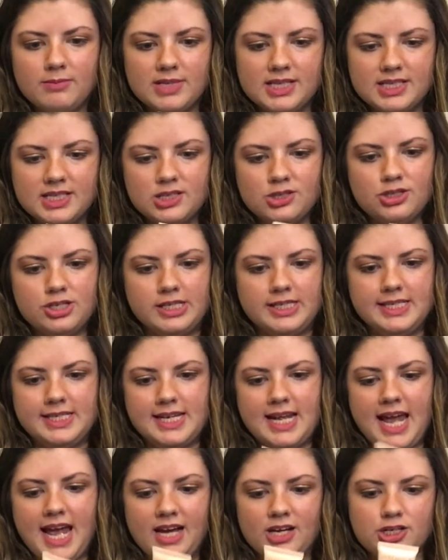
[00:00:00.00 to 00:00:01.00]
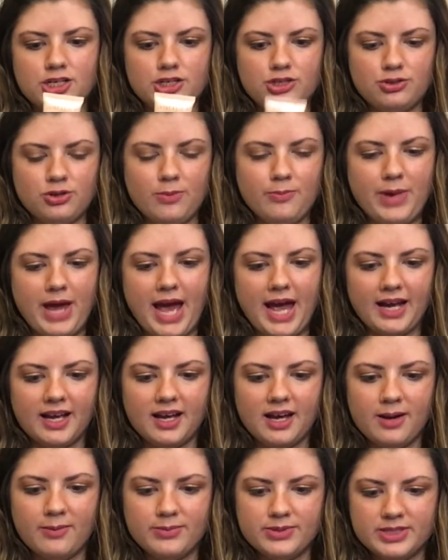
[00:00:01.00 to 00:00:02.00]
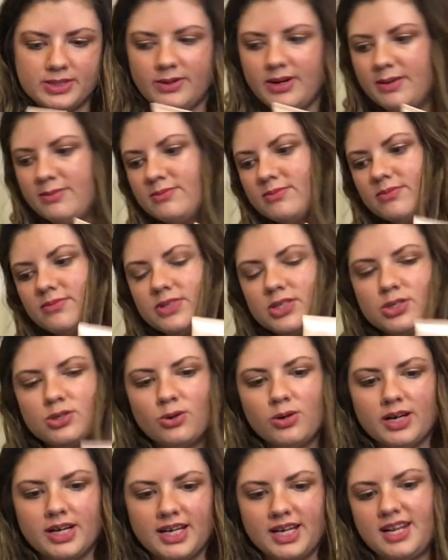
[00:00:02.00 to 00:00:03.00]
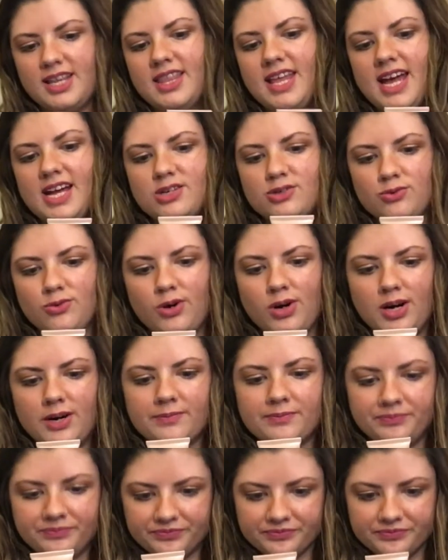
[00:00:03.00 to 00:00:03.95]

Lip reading: This is just an extra backup, so I'm storing it in that drawer.